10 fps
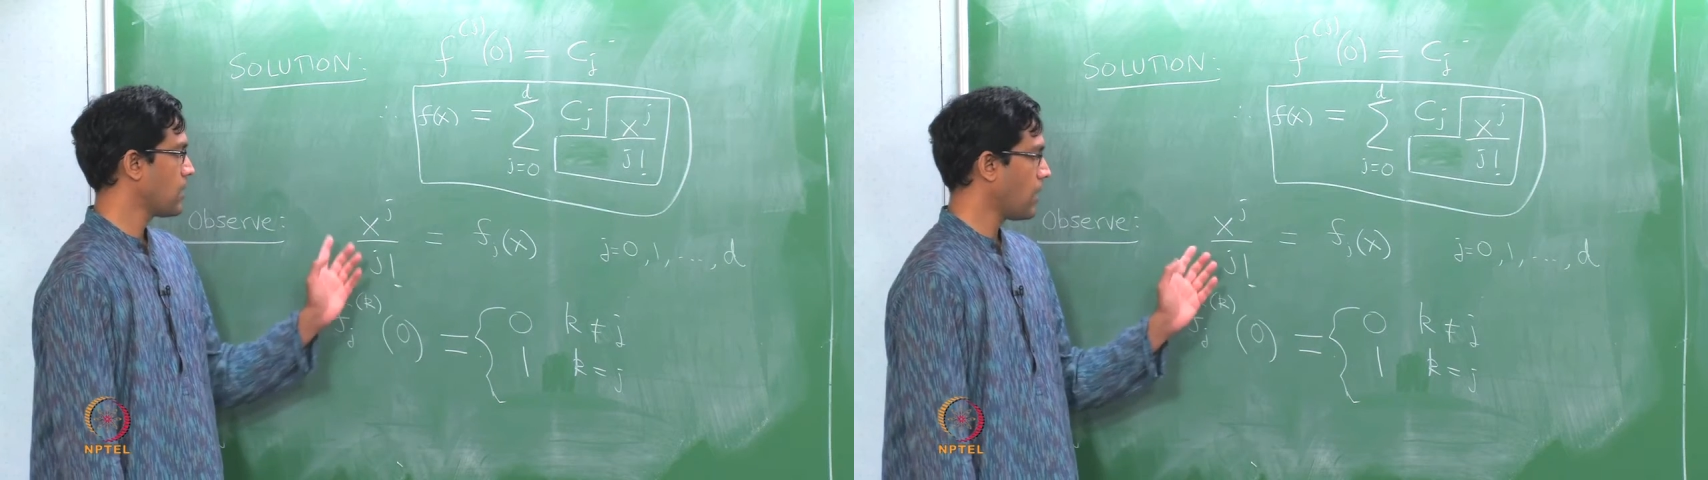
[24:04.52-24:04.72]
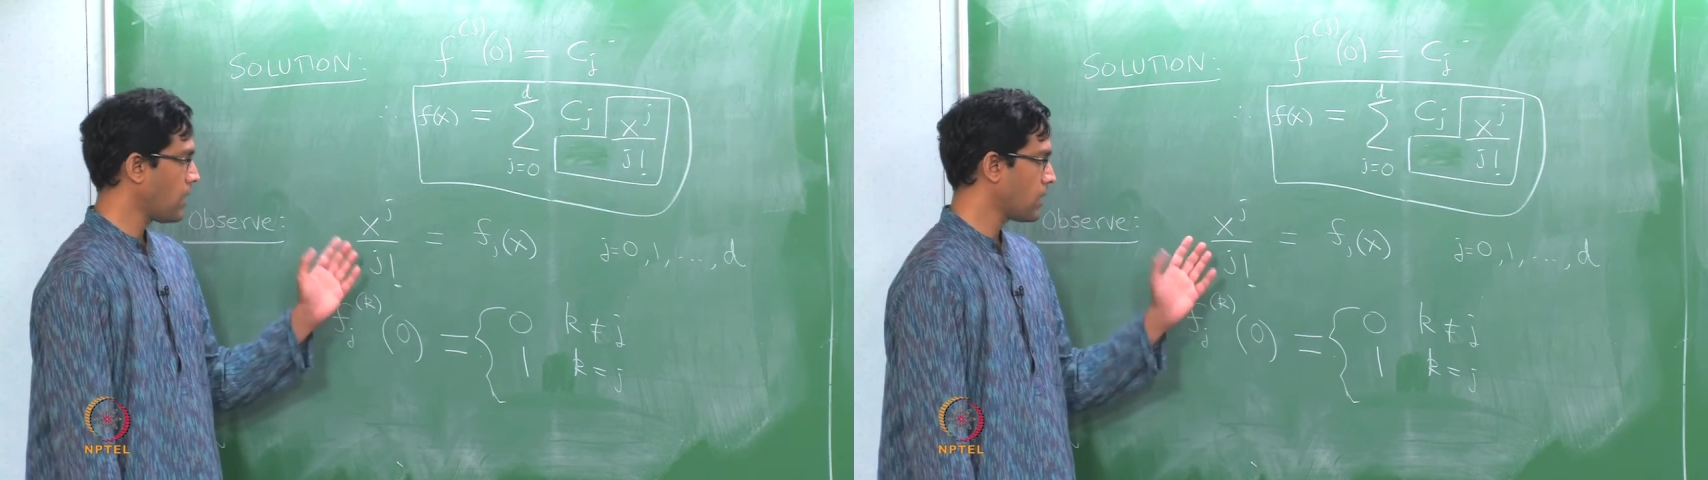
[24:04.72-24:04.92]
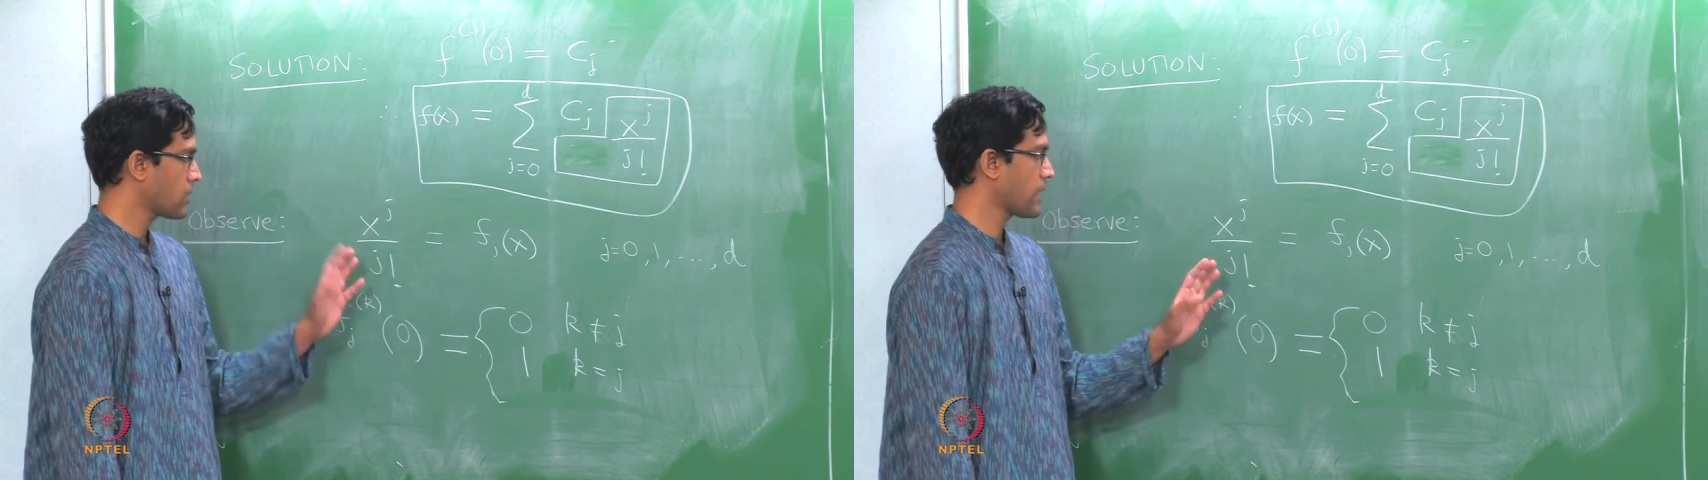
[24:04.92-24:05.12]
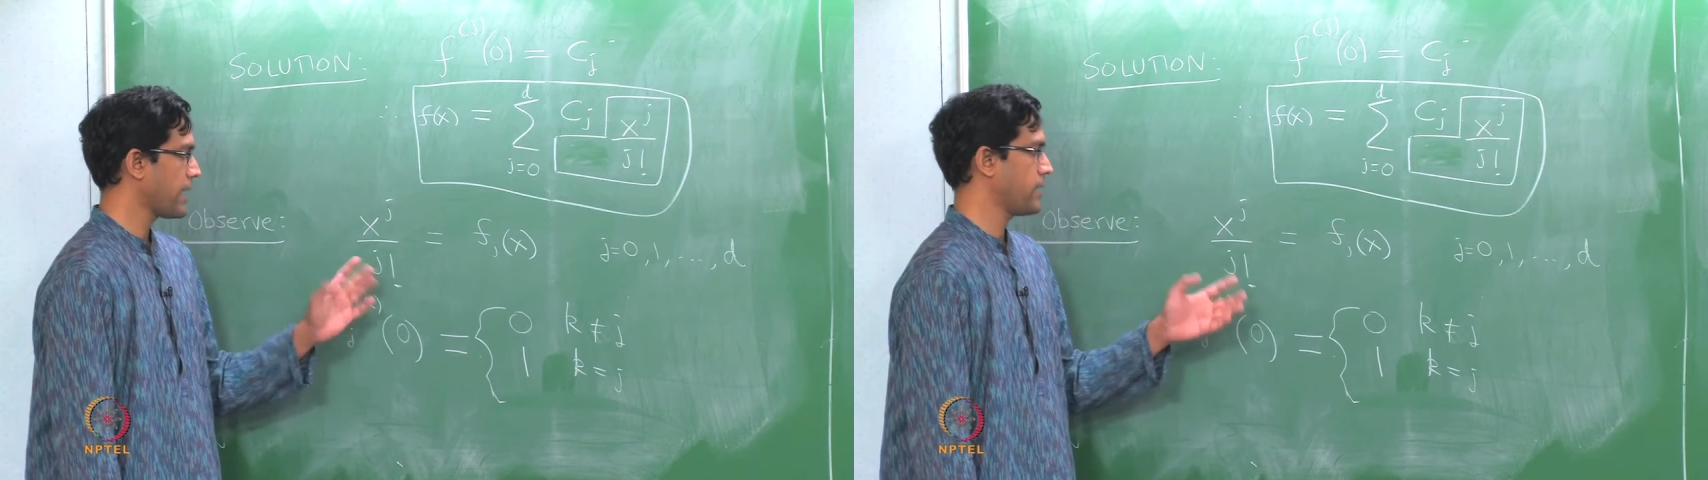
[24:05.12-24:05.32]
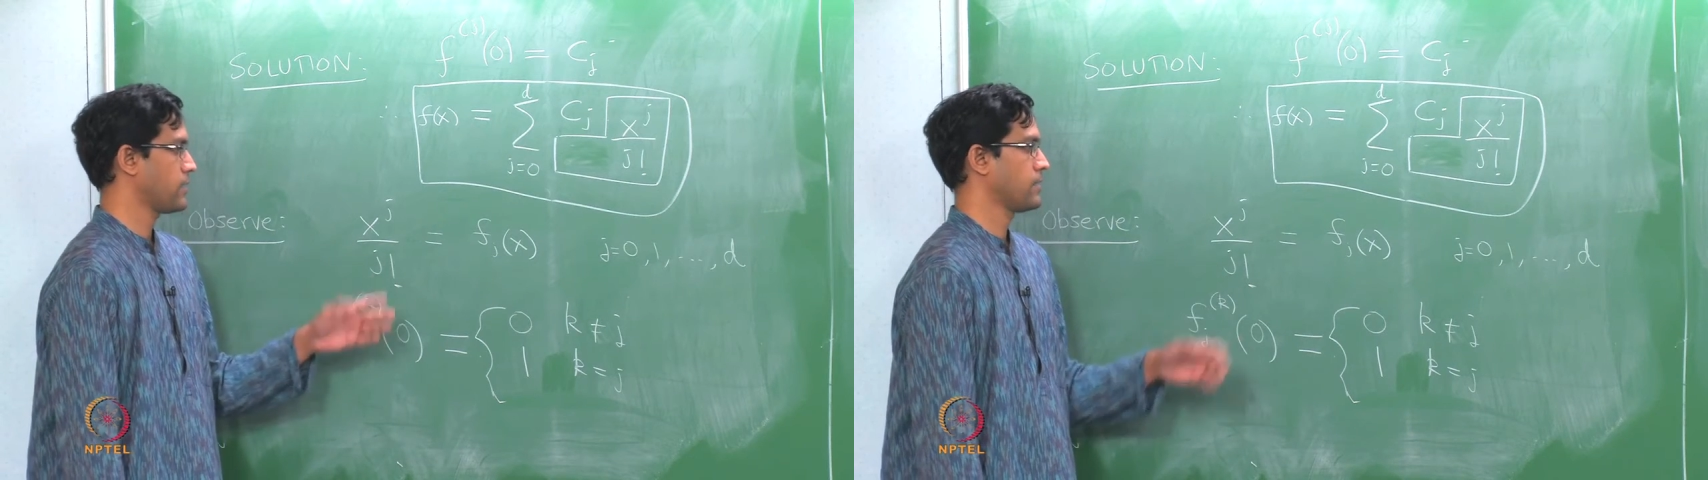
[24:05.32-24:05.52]
are
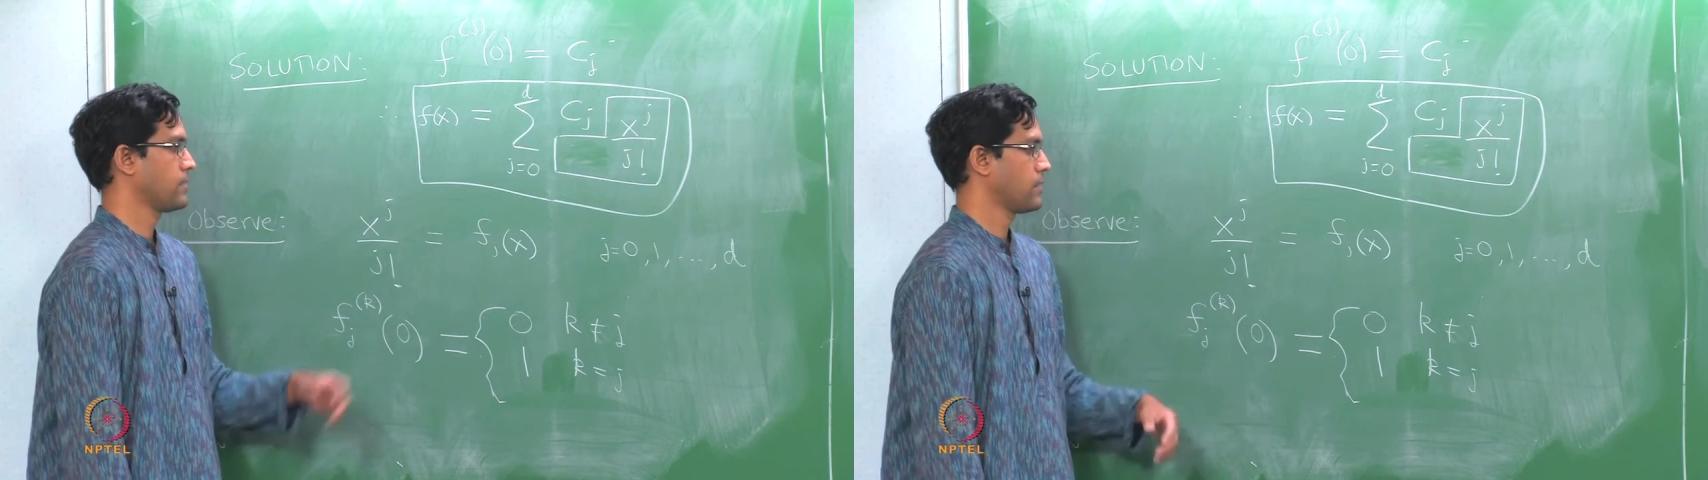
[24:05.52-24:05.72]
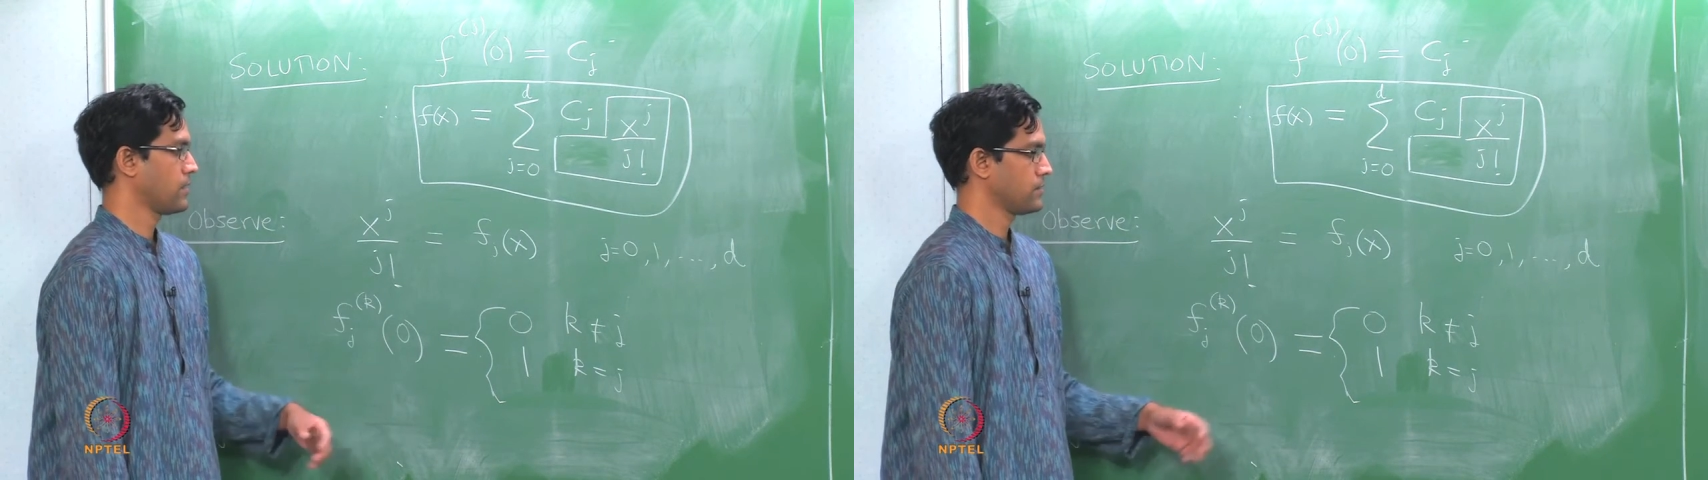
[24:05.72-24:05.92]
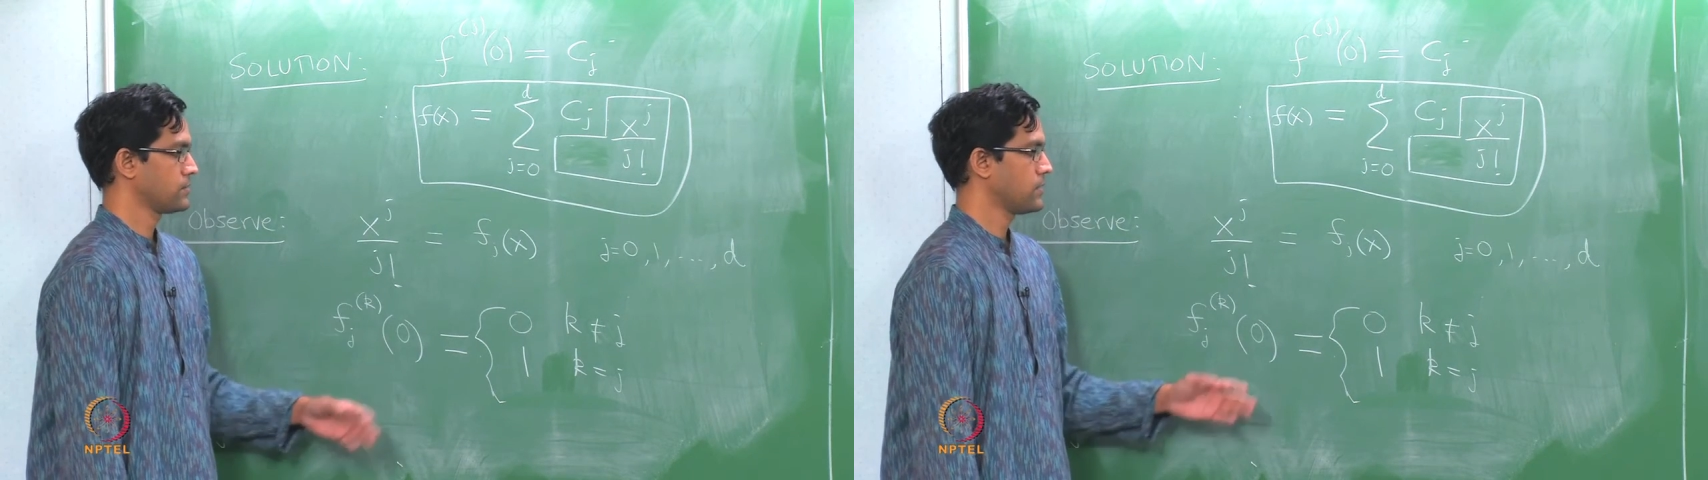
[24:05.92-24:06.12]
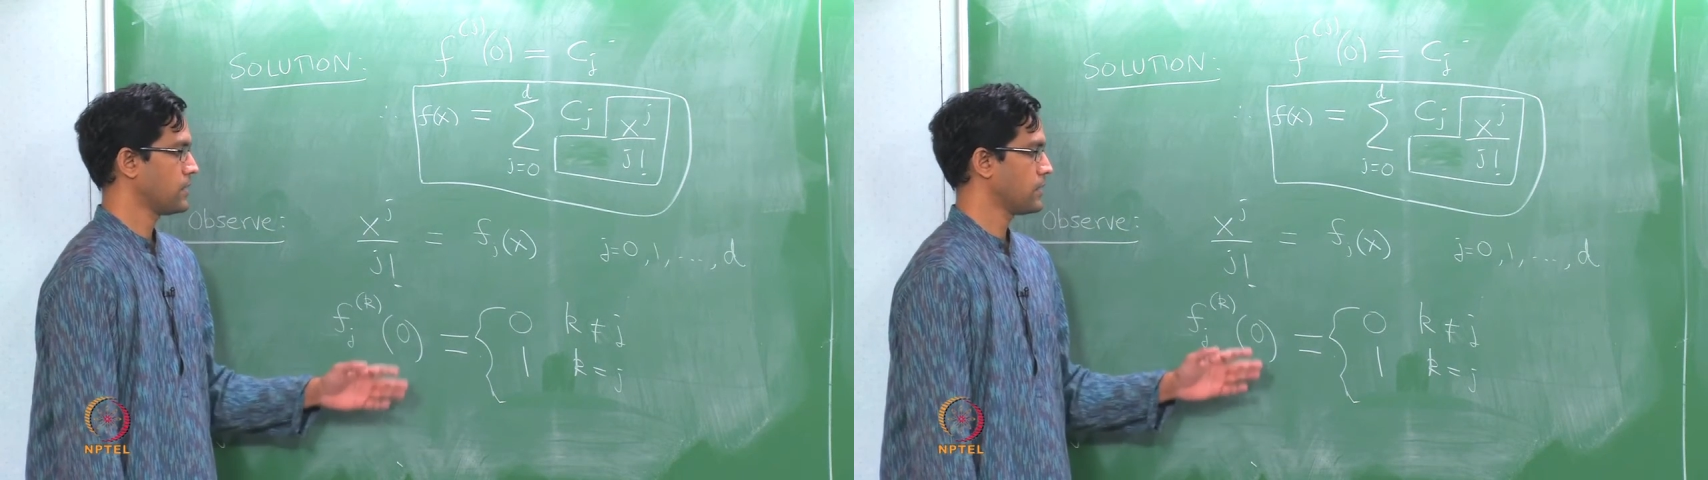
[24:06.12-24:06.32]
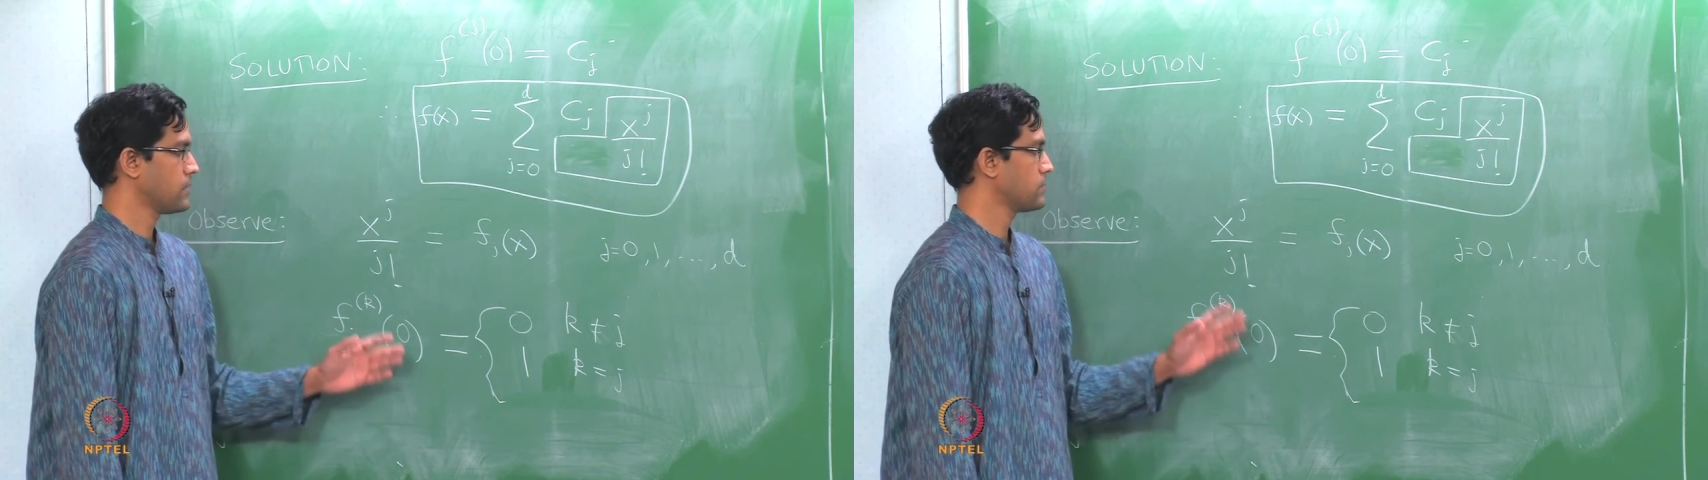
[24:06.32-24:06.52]
like
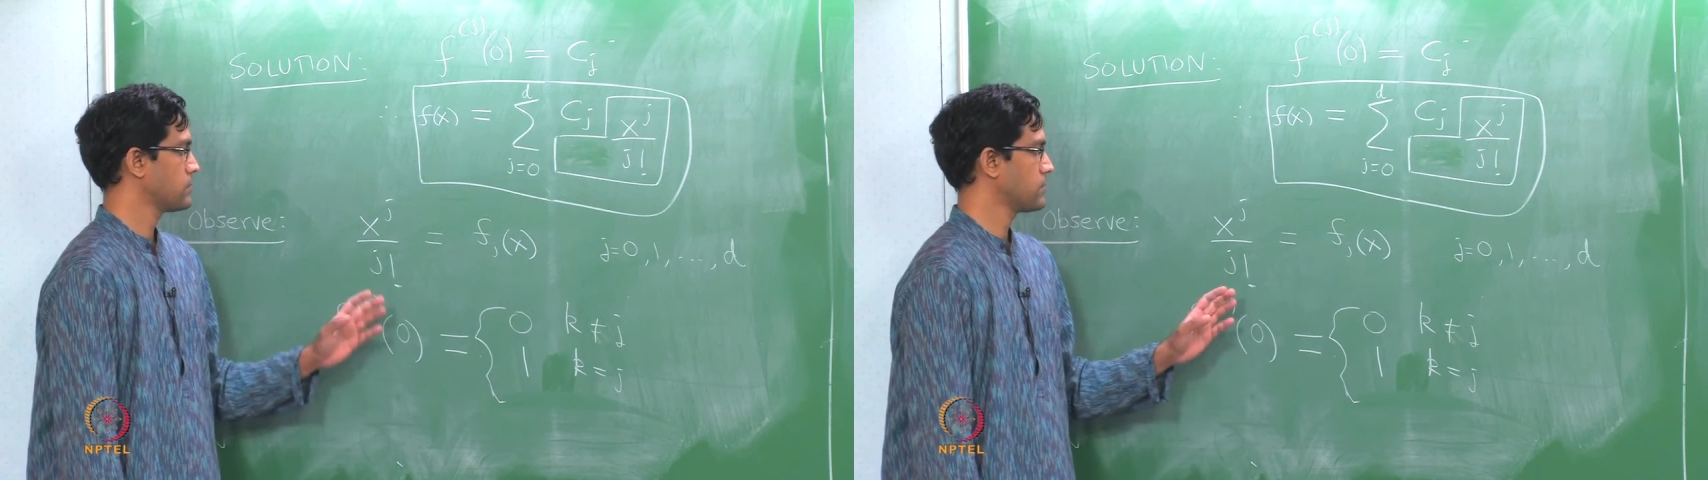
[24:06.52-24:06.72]
the,